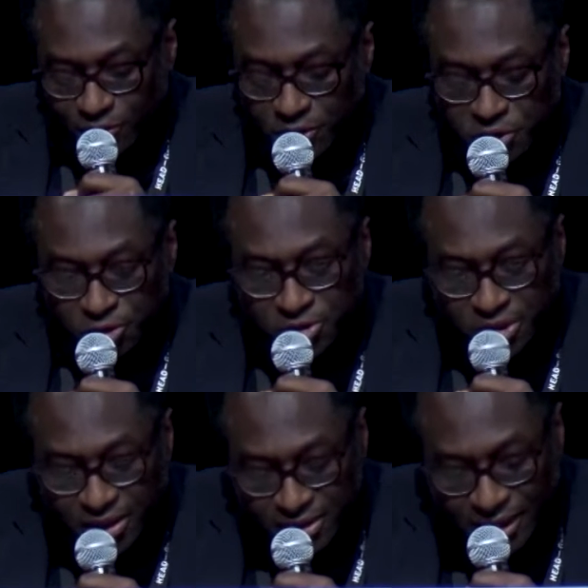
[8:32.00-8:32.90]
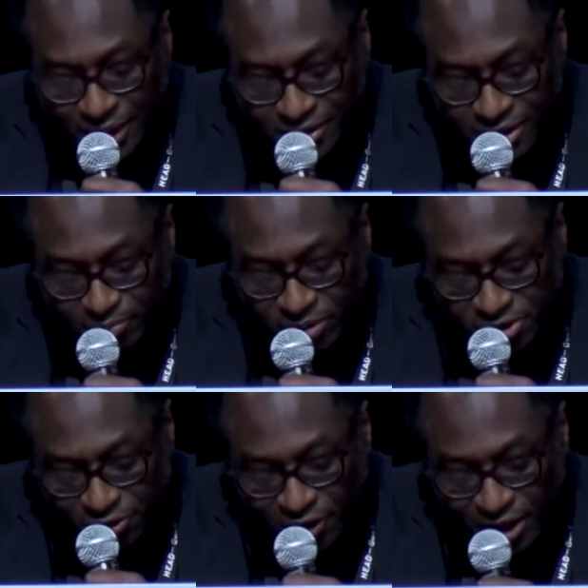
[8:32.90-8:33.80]
Futurity, he says, can be
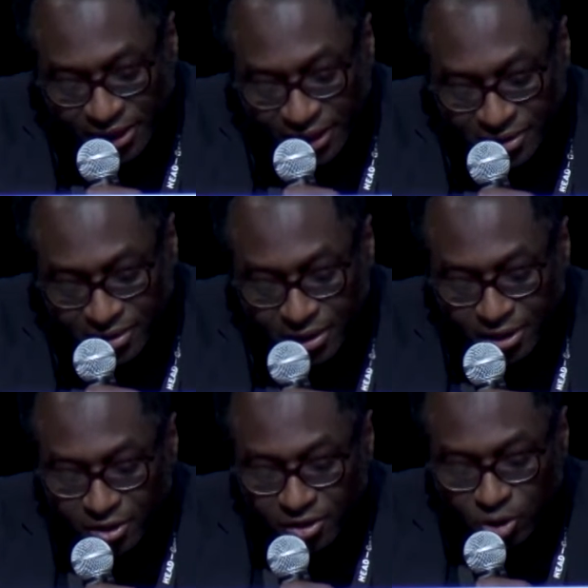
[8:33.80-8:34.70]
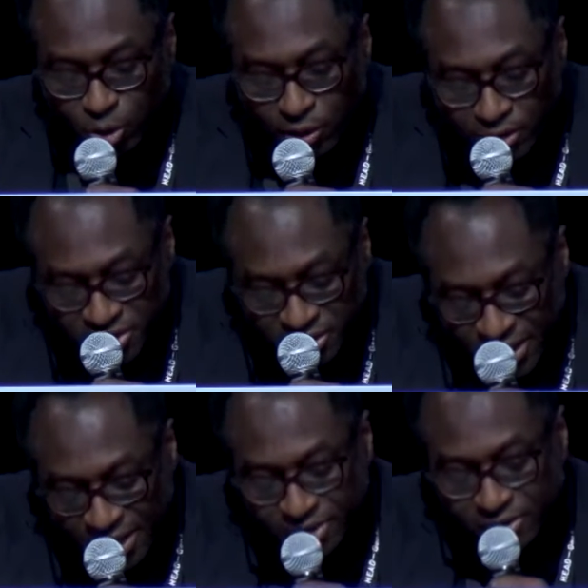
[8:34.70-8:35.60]
defined as the
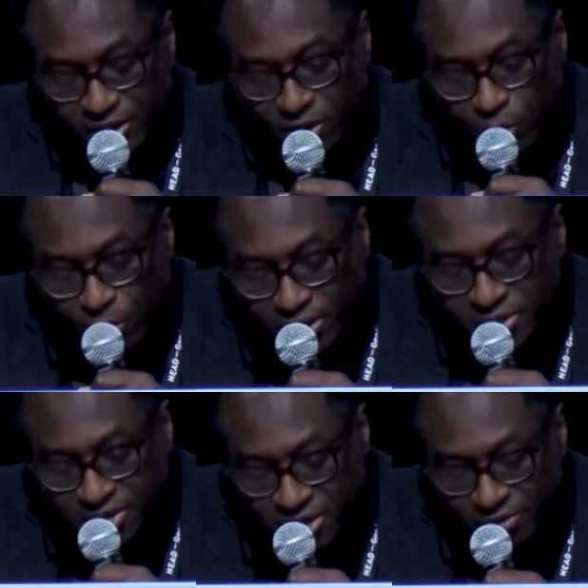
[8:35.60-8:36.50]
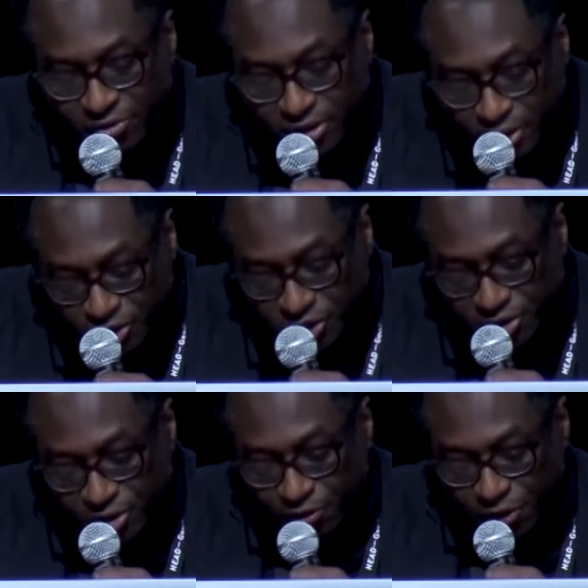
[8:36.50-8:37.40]
qualitative
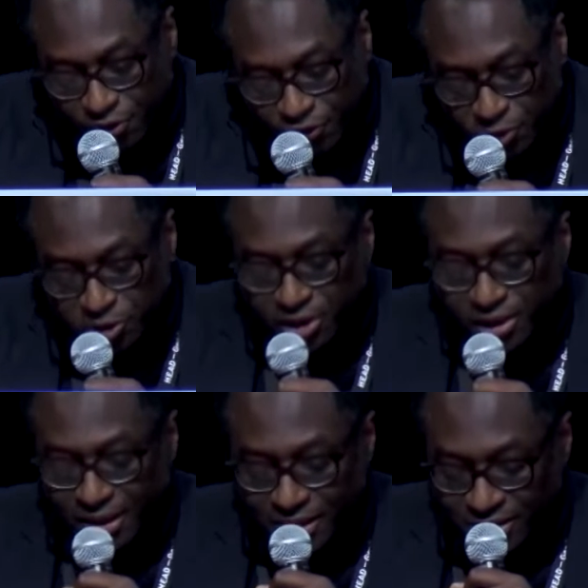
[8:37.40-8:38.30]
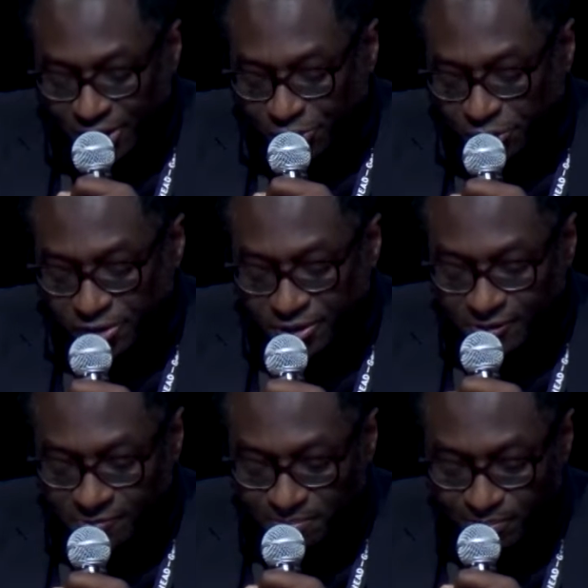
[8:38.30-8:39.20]
notion of the future as difference.